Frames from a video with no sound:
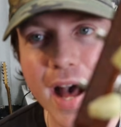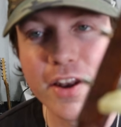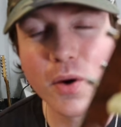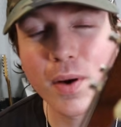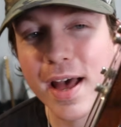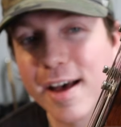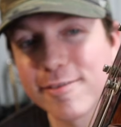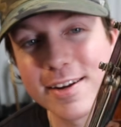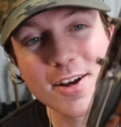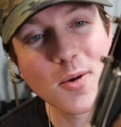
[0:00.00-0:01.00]
I don't
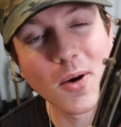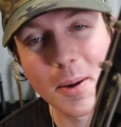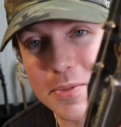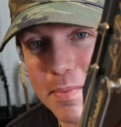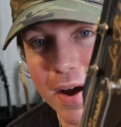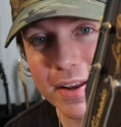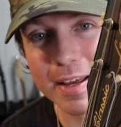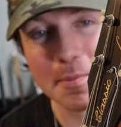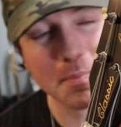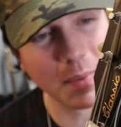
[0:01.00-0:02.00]
have any qualms about
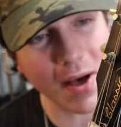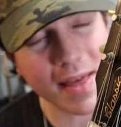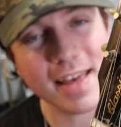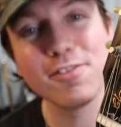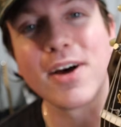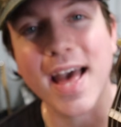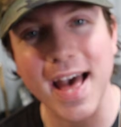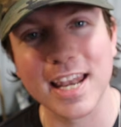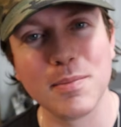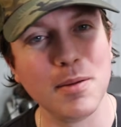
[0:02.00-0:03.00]
it. But if I
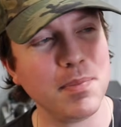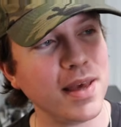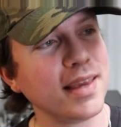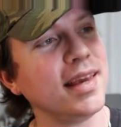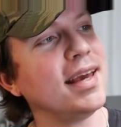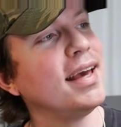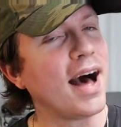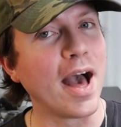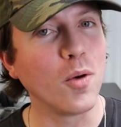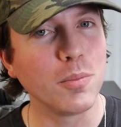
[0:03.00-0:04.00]
had to be picky,
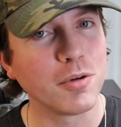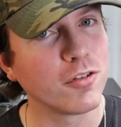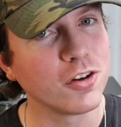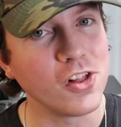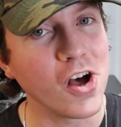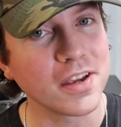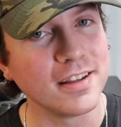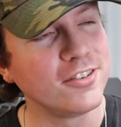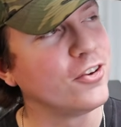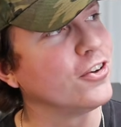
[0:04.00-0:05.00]
I would prefer
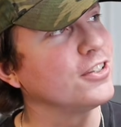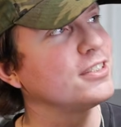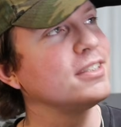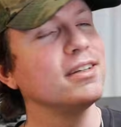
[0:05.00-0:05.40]
locking tuners.